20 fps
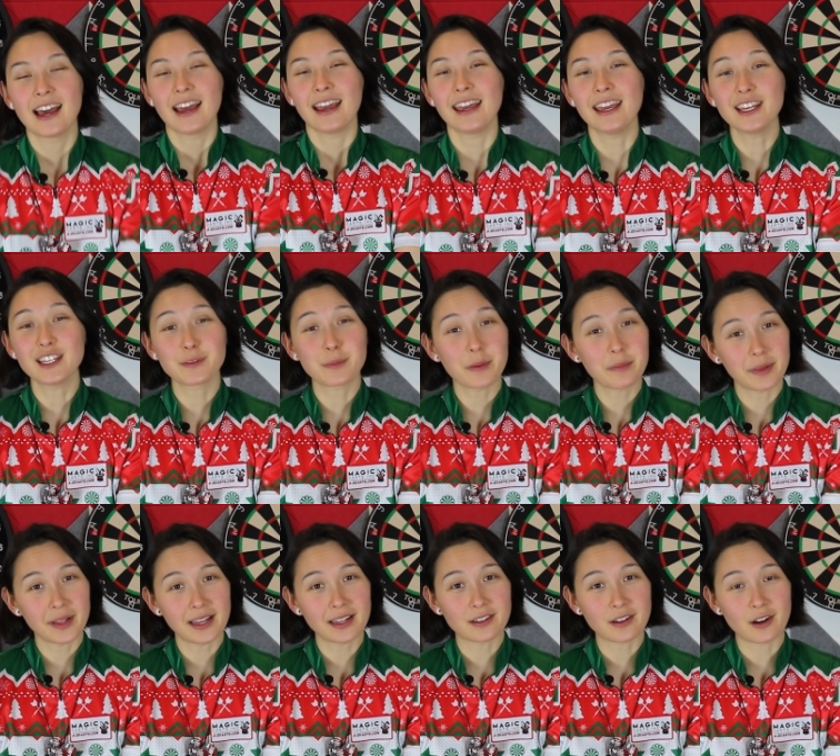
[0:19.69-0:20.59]
he's been
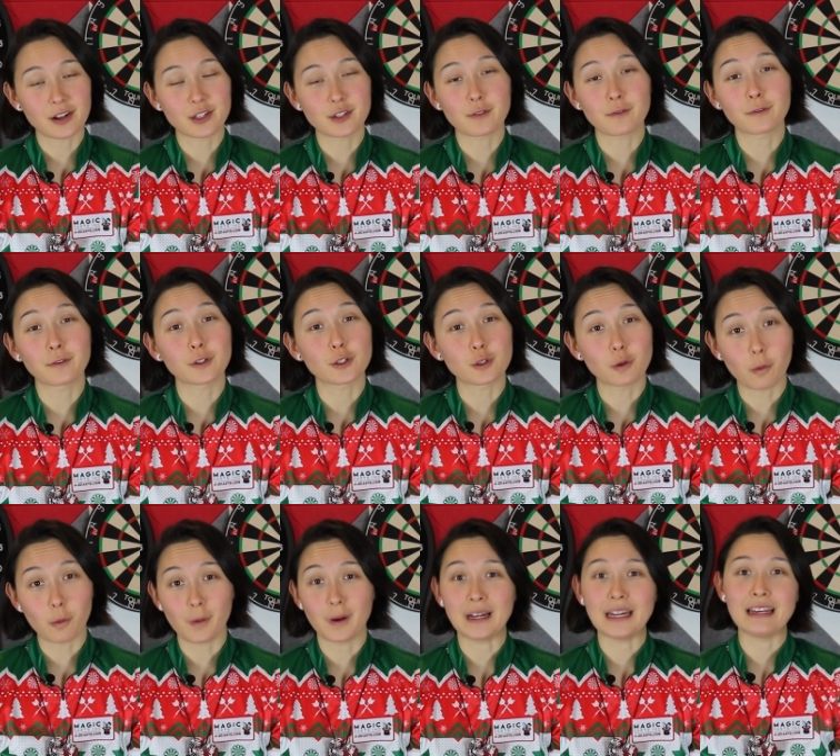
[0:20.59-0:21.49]
playing darts for
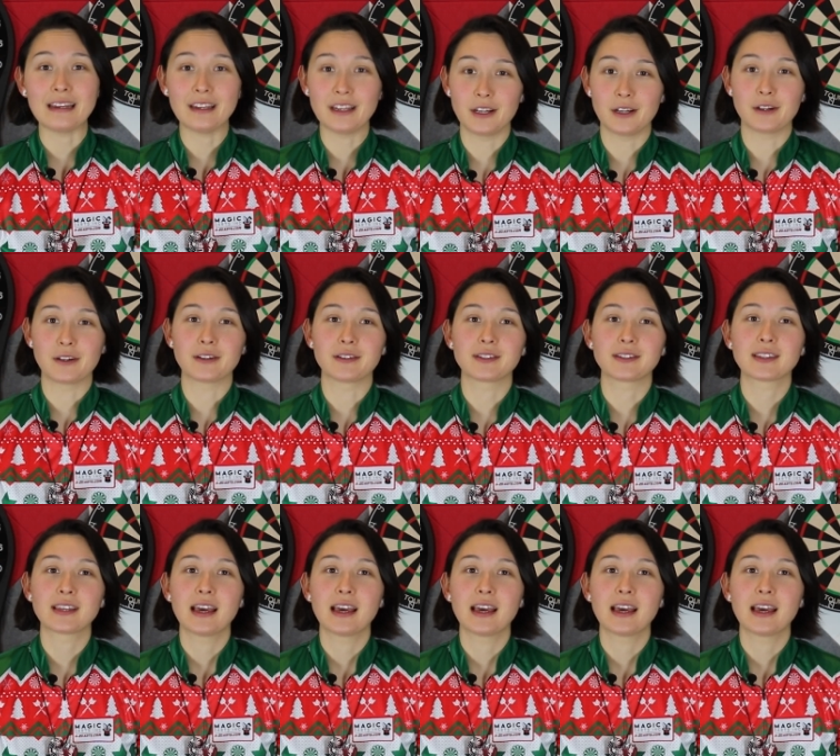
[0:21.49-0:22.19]
20 years.